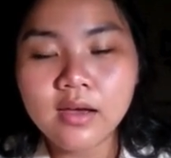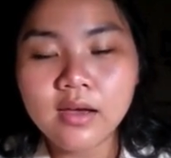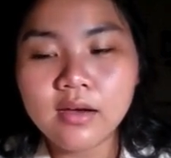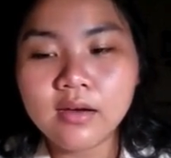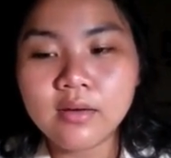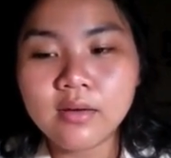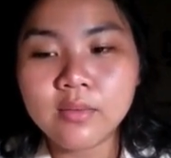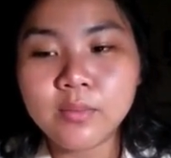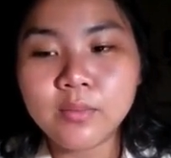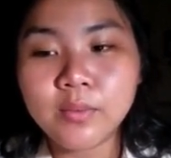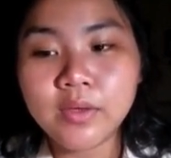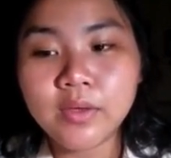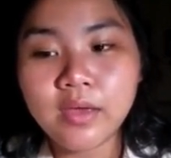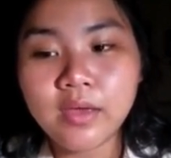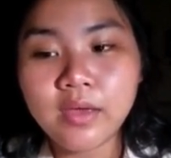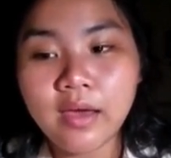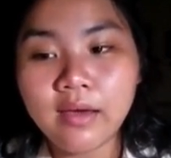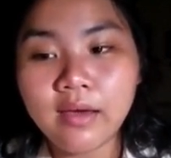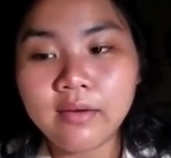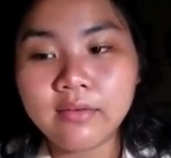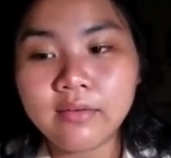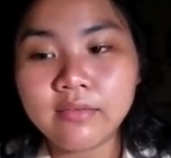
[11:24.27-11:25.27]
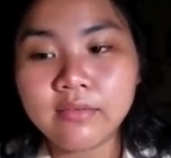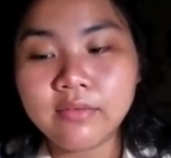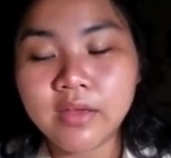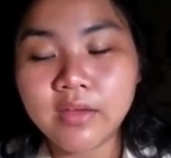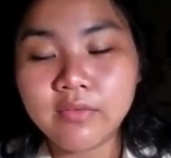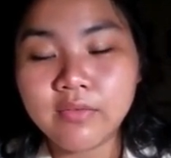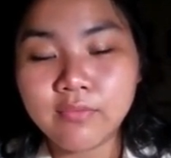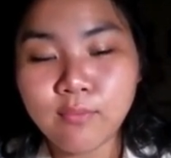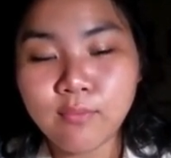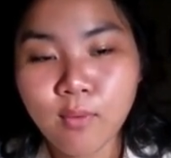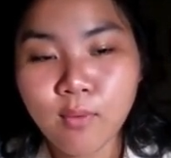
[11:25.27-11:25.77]
we have a
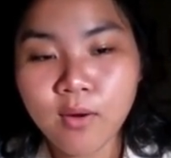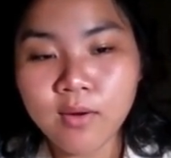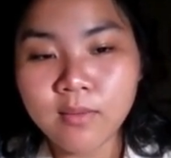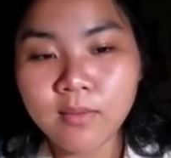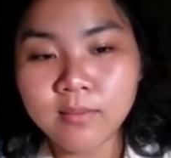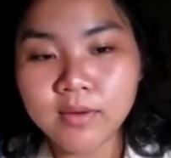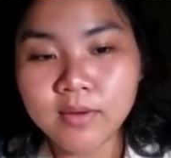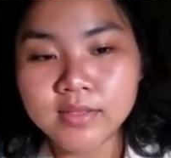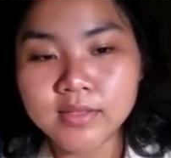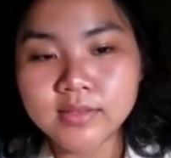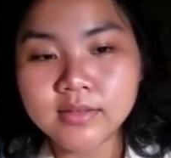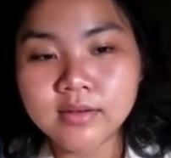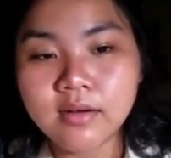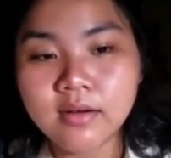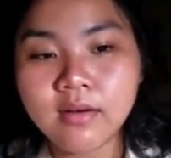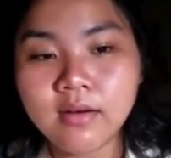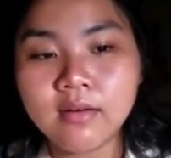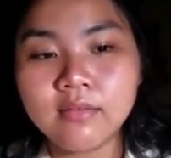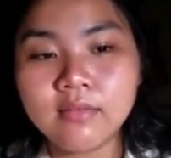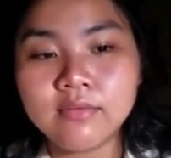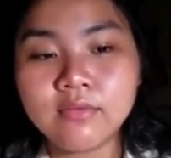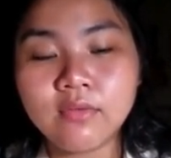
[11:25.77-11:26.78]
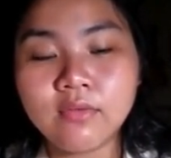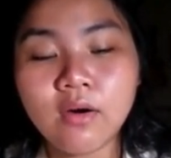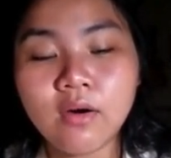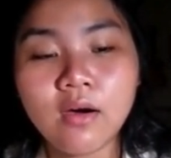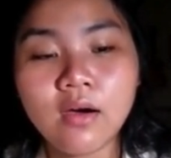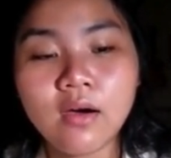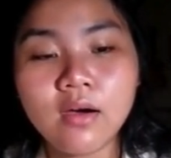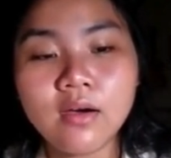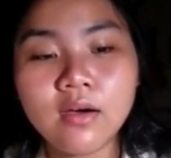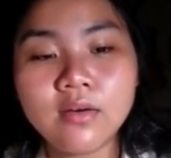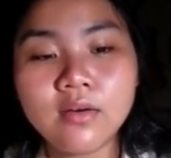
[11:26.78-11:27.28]
format of
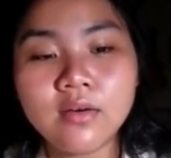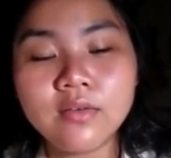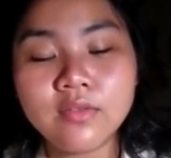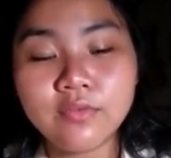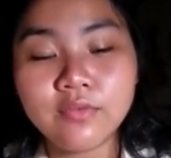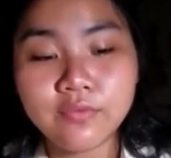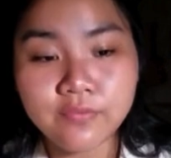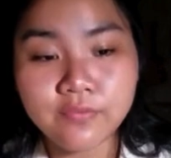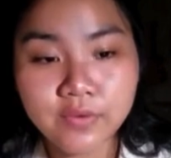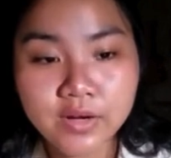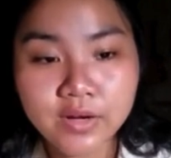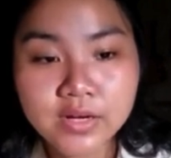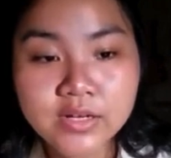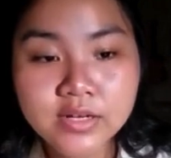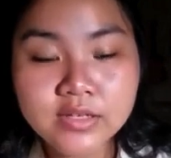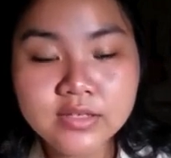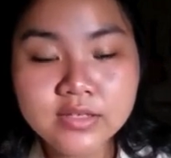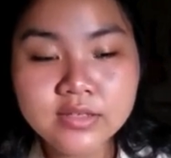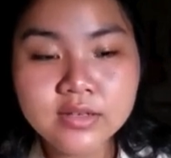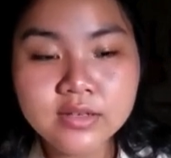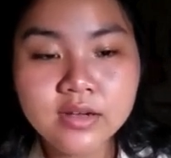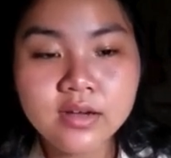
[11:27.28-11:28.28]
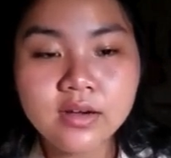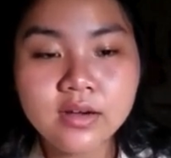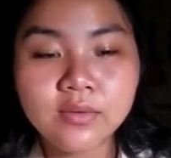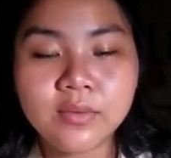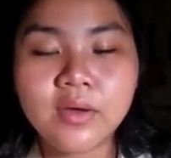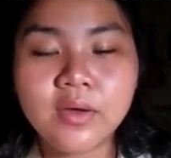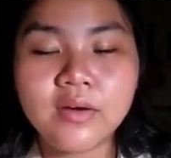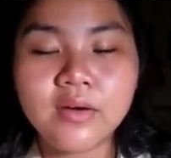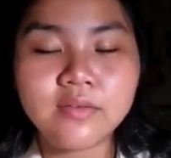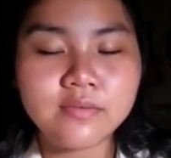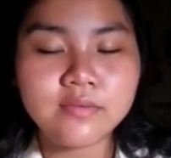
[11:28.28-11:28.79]
the first.
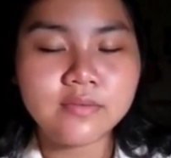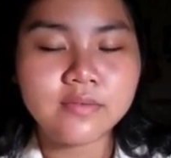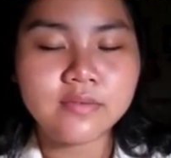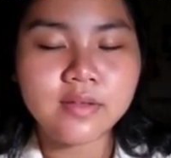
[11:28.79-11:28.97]
We have